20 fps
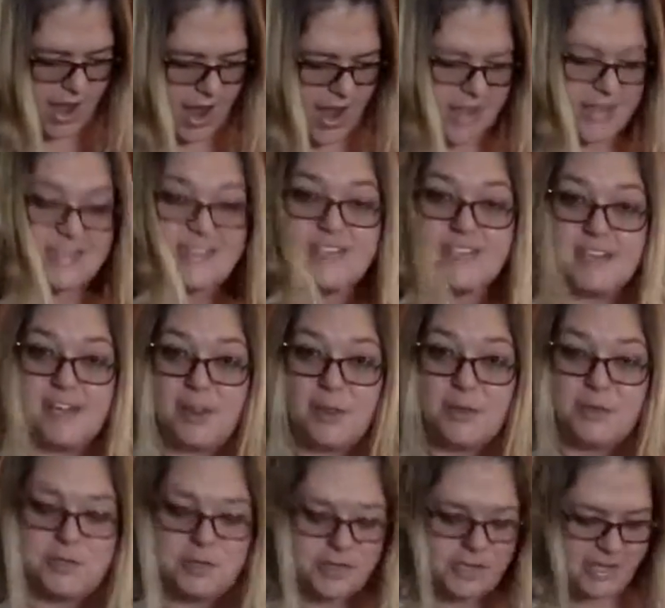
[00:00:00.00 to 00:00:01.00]
I see
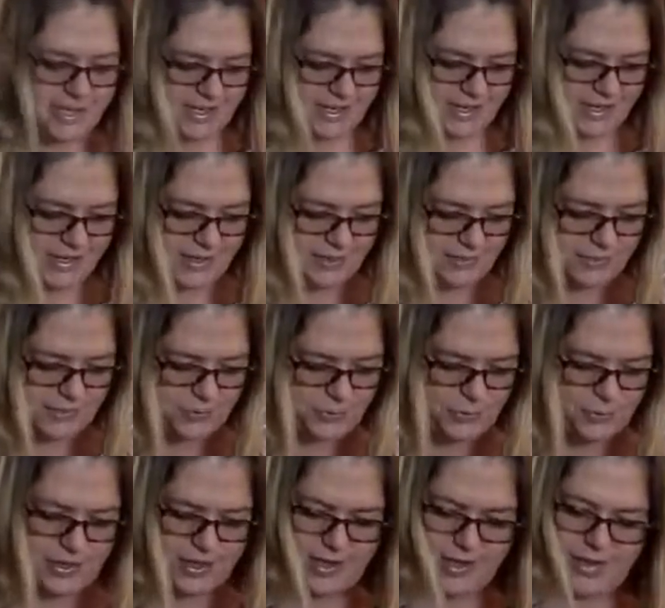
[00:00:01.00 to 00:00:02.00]
another tree, another
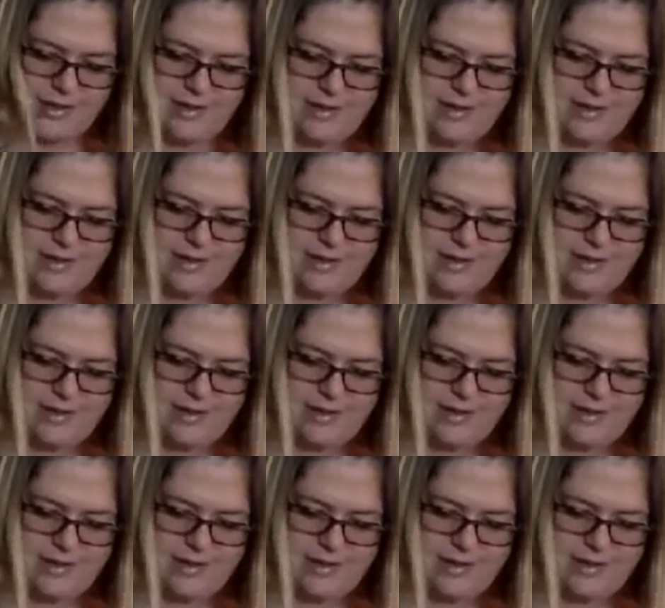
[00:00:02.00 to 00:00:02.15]
toy.